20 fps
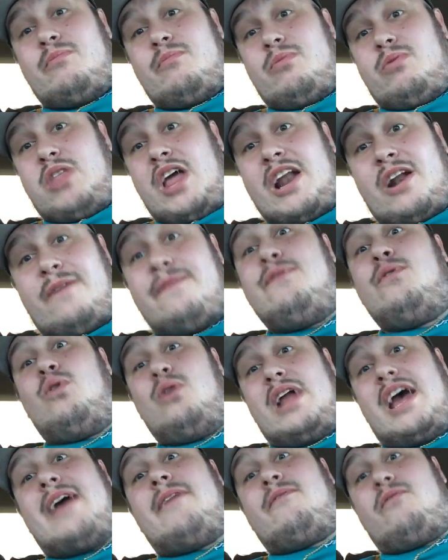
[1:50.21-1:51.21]
Leonard
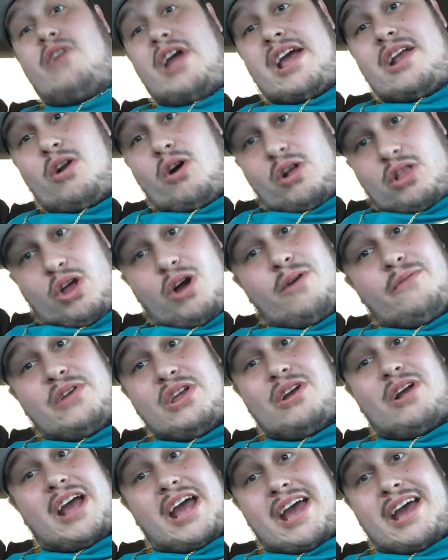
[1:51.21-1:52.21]
Fournette ran all over
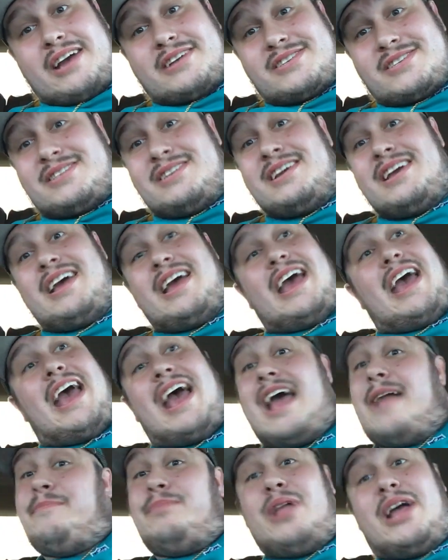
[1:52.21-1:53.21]
your ass,
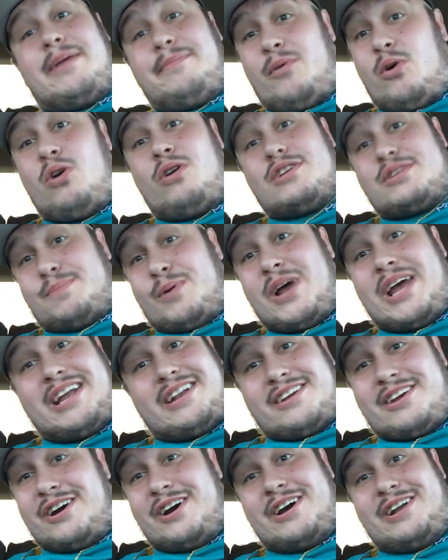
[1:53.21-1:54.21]
and Blake Bortles
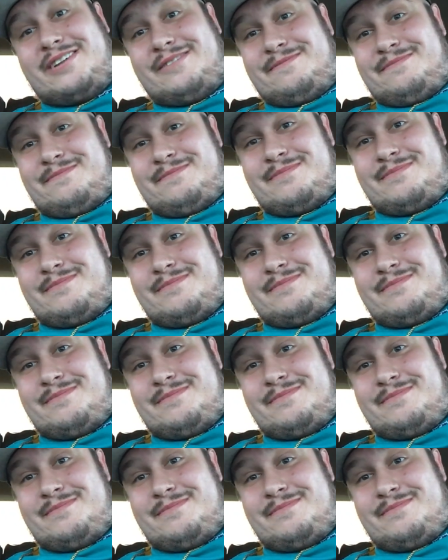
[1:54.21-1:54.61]
played good.